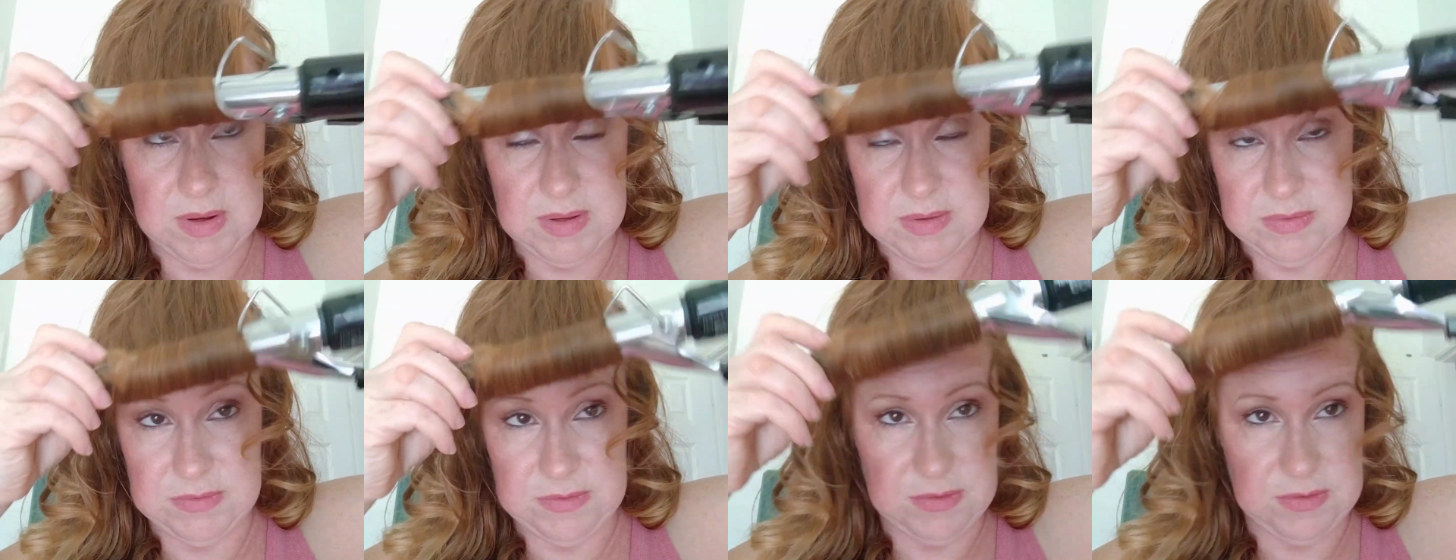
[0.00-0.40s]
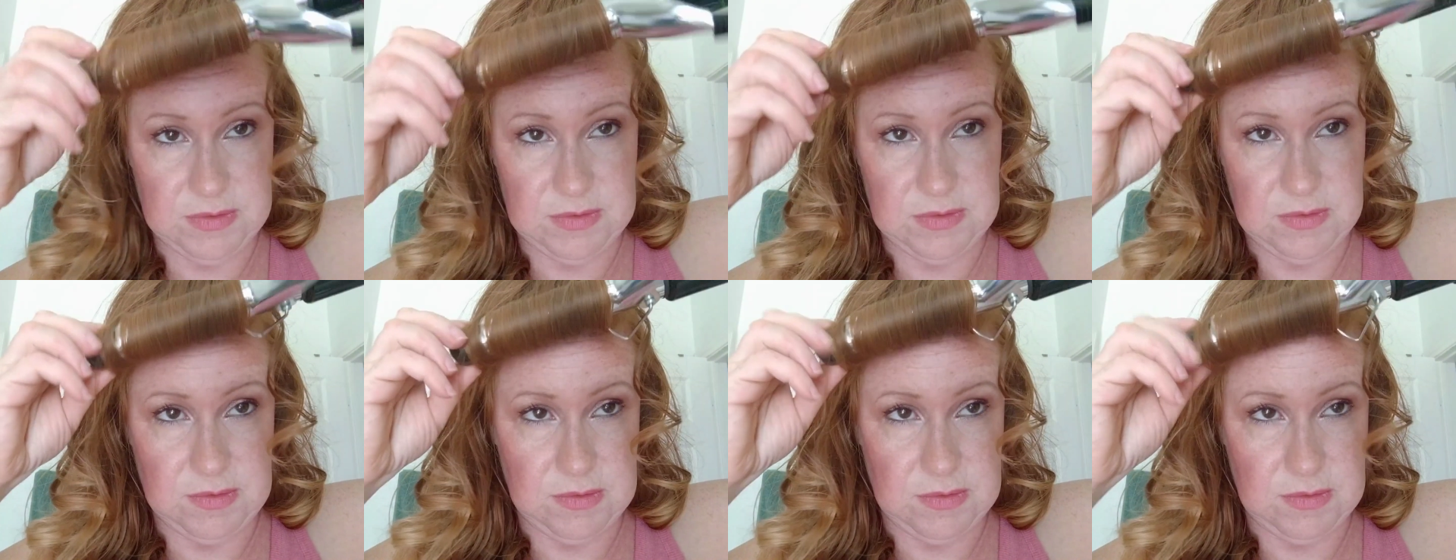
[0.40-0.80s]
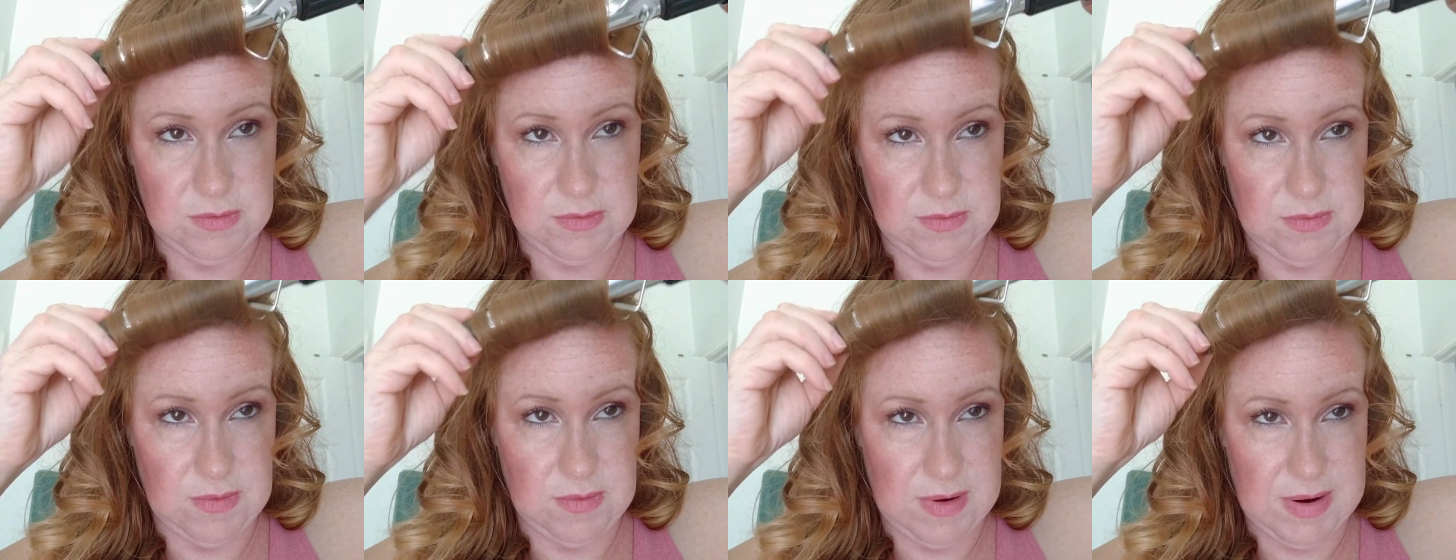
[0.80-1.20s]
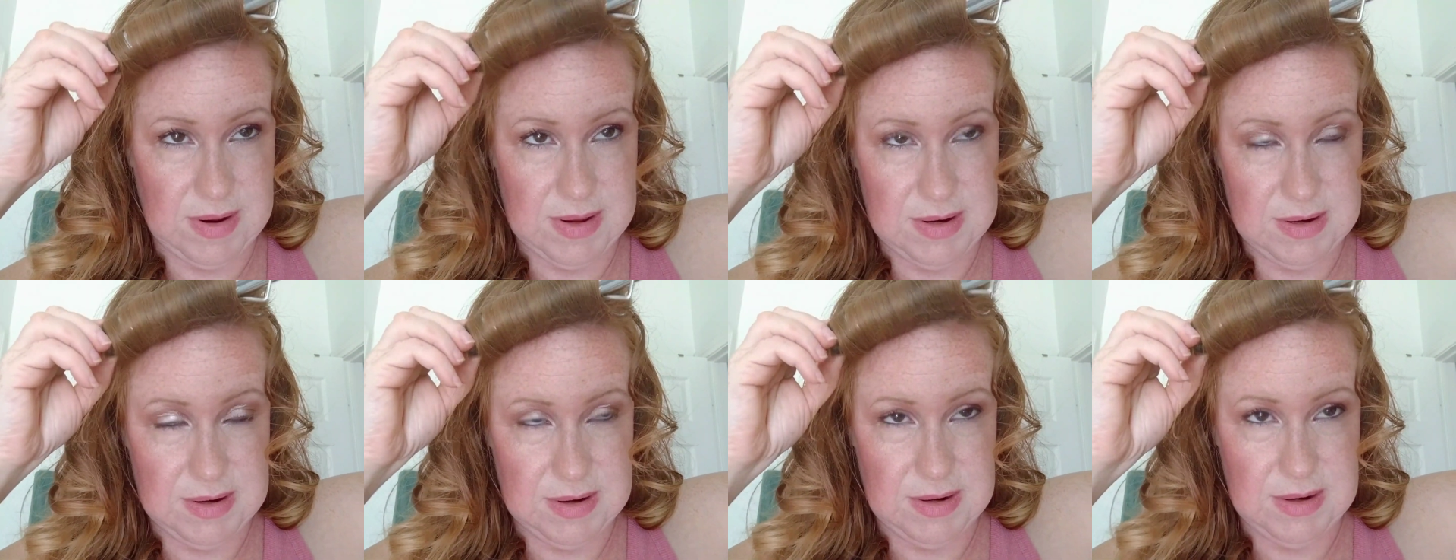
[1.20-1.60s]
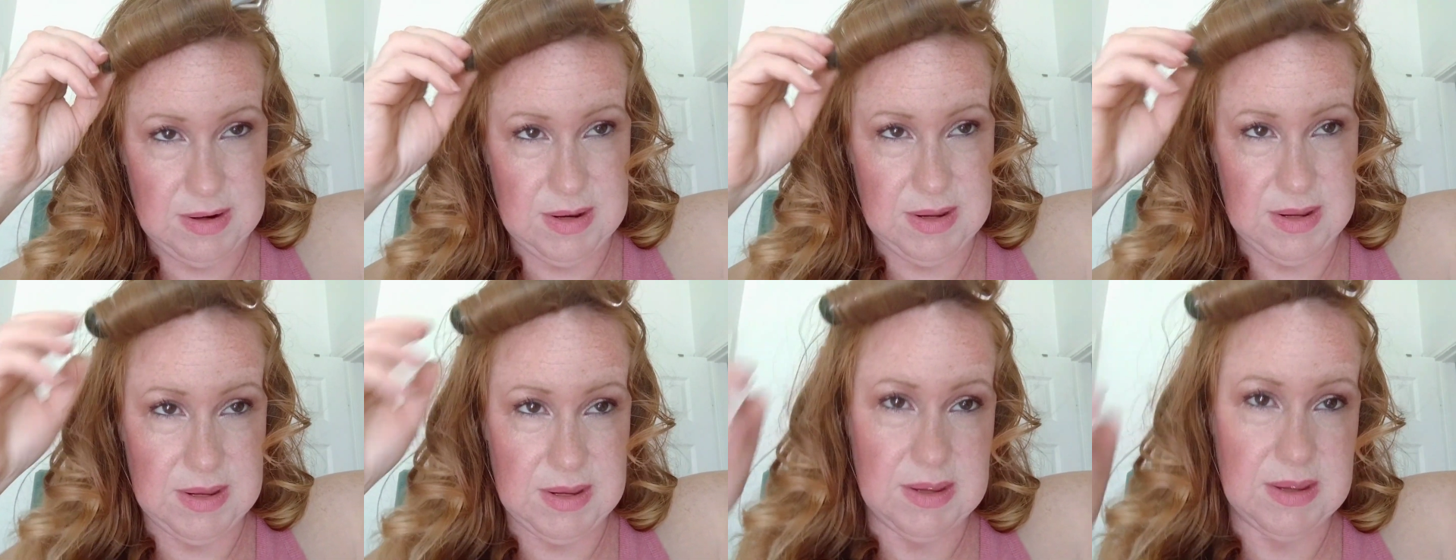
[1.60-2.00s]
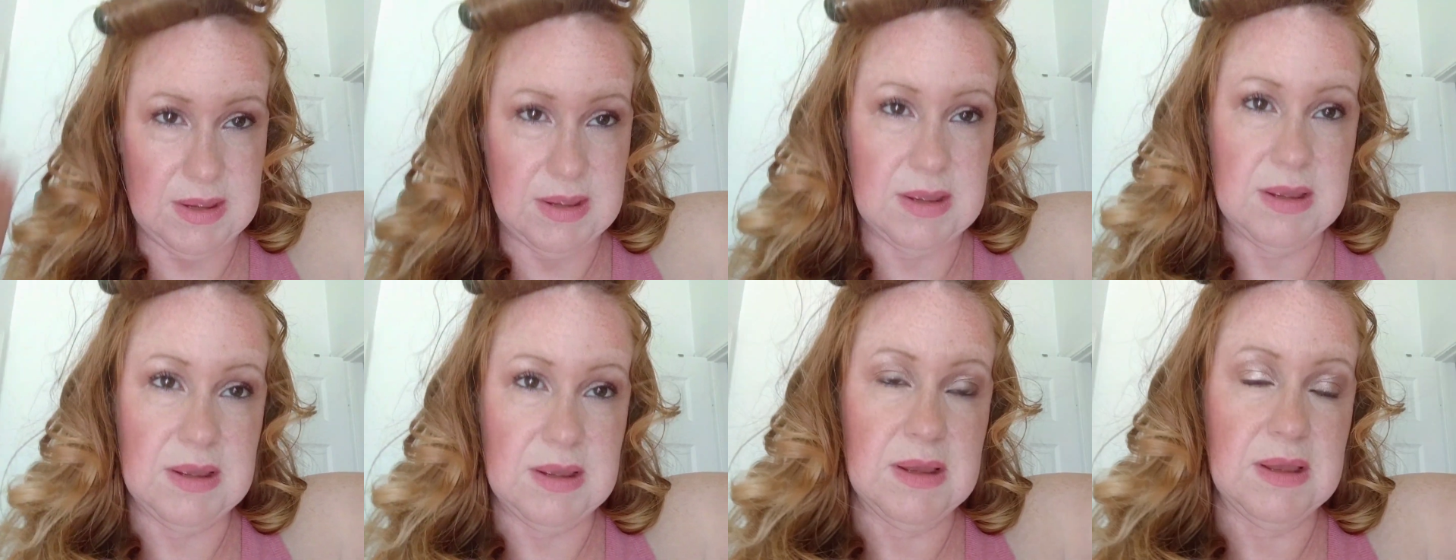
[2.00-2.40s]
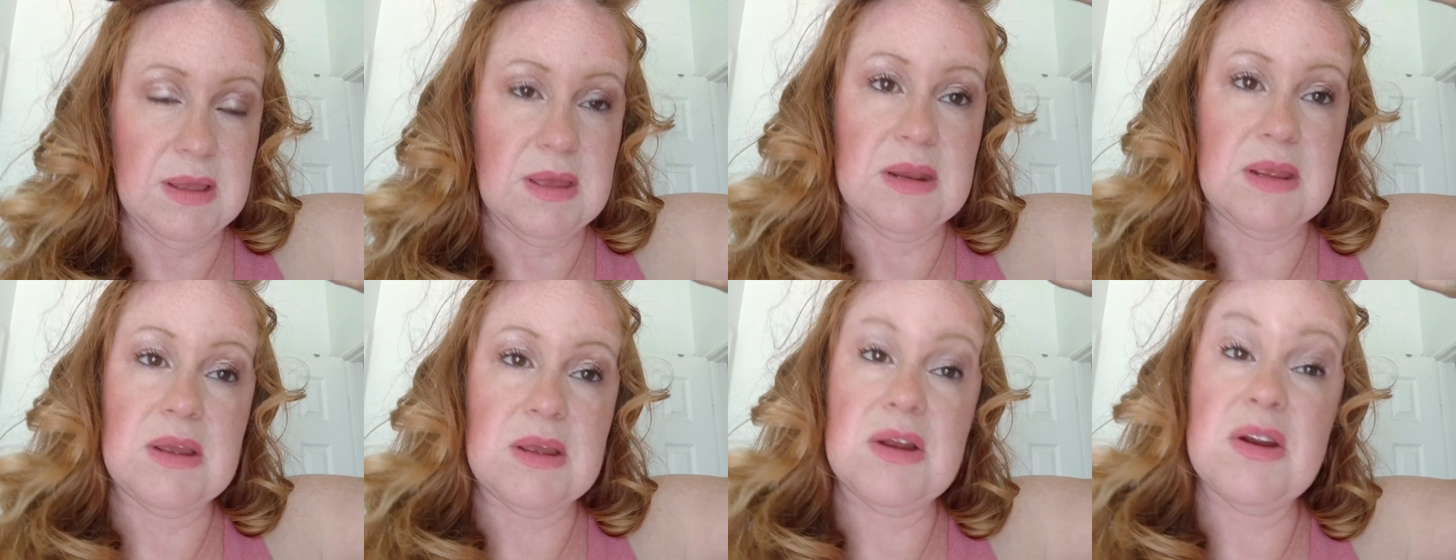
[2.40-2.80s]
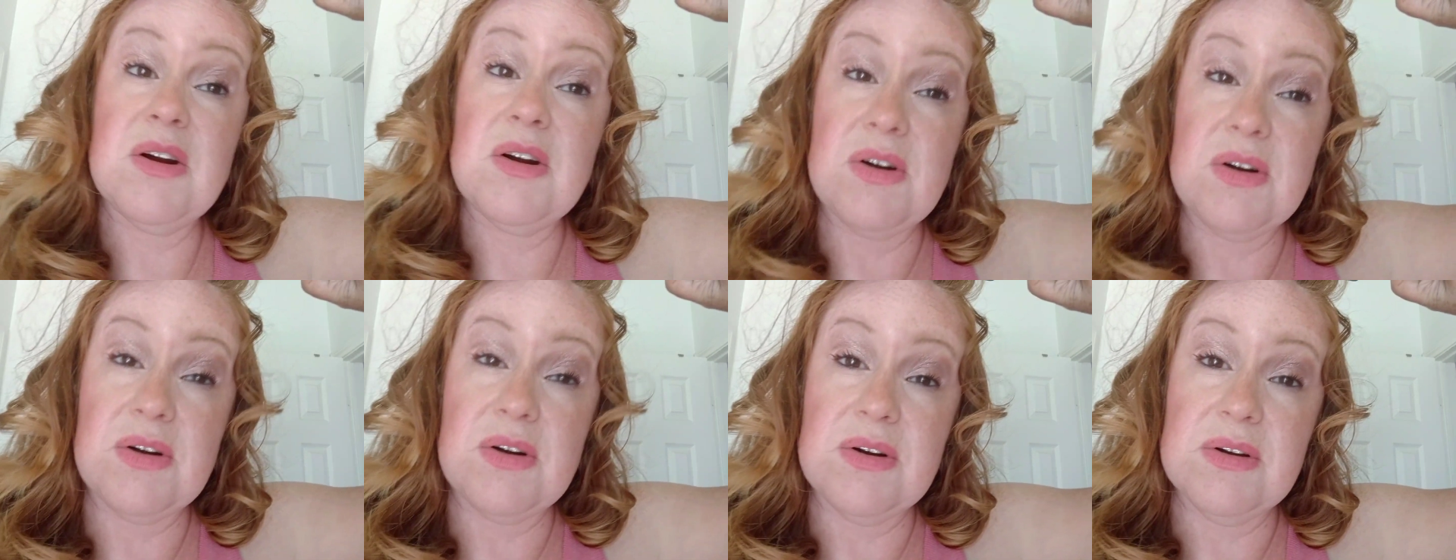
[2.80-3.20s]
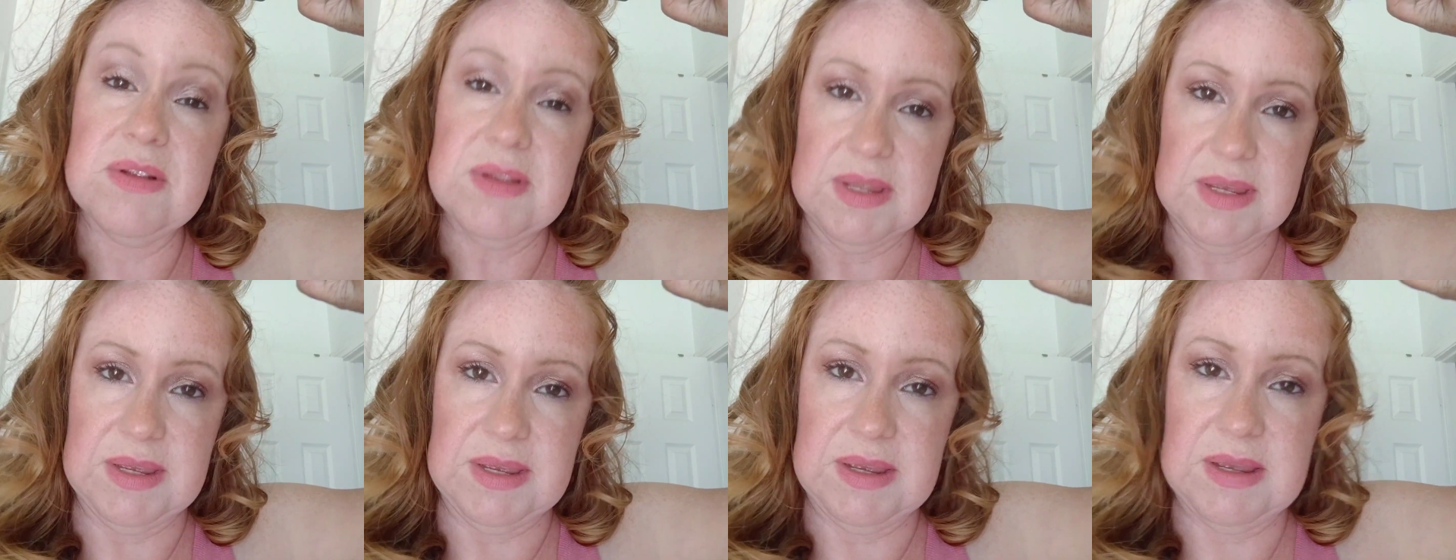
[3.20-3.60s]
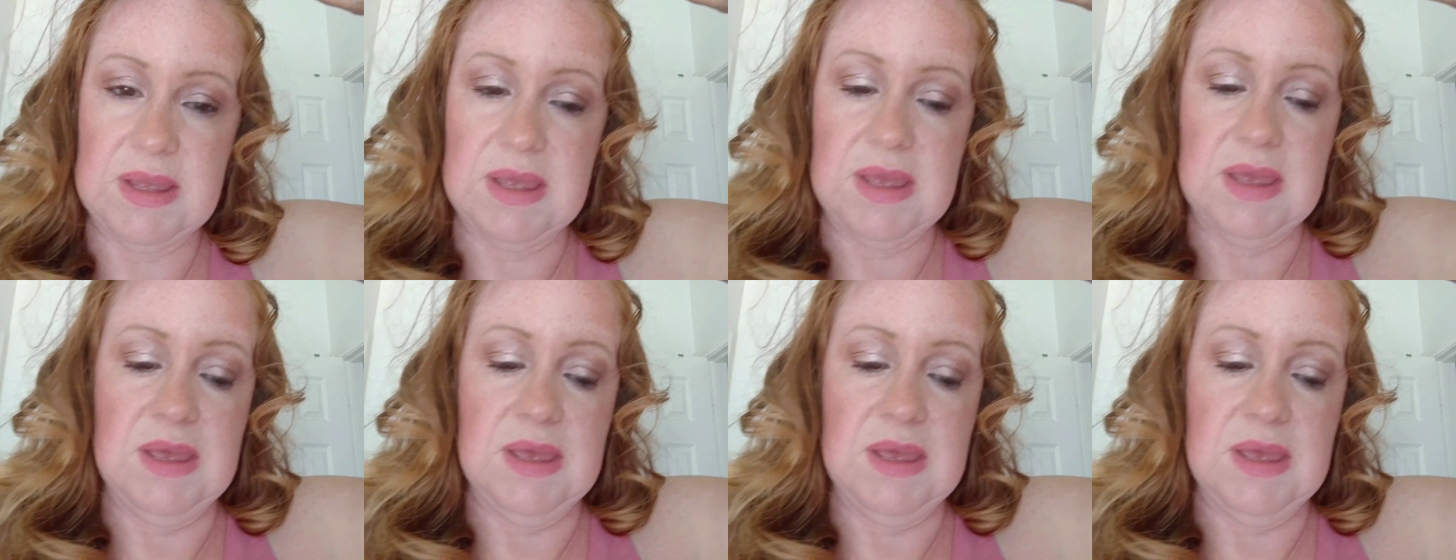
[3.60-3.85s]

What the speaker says: in straightening and in curling,